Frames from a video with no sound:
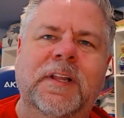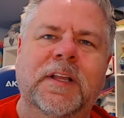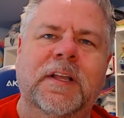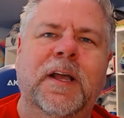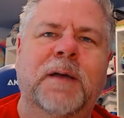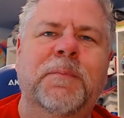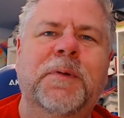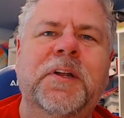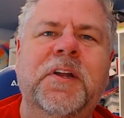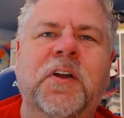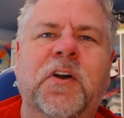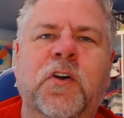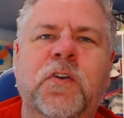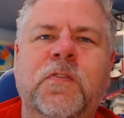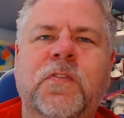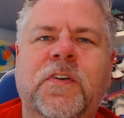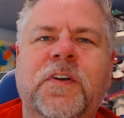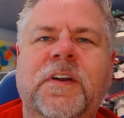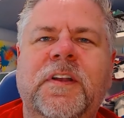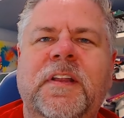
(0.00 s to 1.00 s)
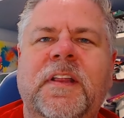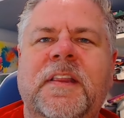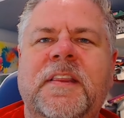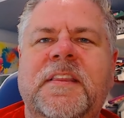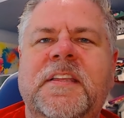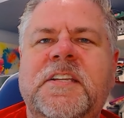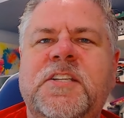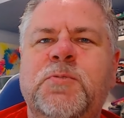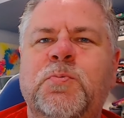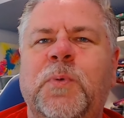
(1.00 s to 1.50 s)
Come on over
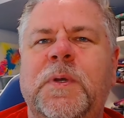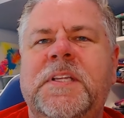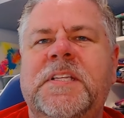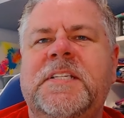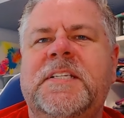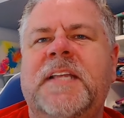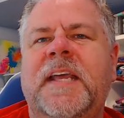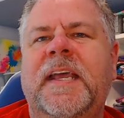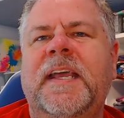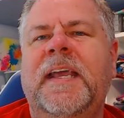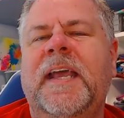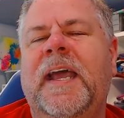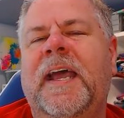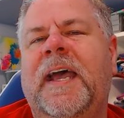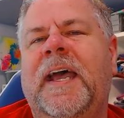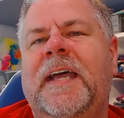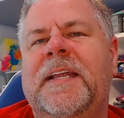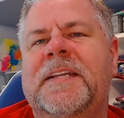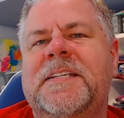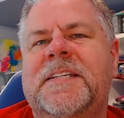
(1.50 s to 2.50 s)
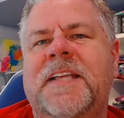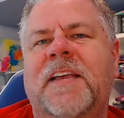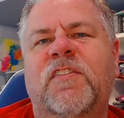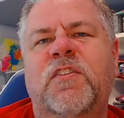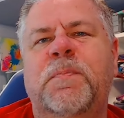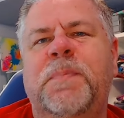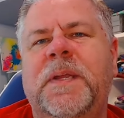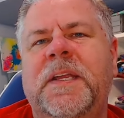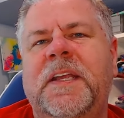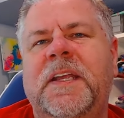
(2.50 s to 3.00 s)
this Wednesday at
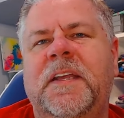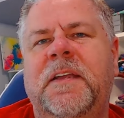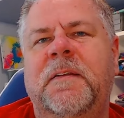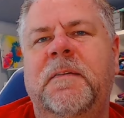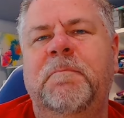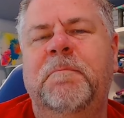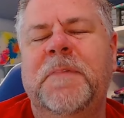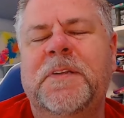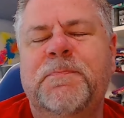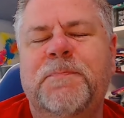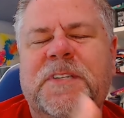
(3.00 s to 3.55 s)
7 p.m.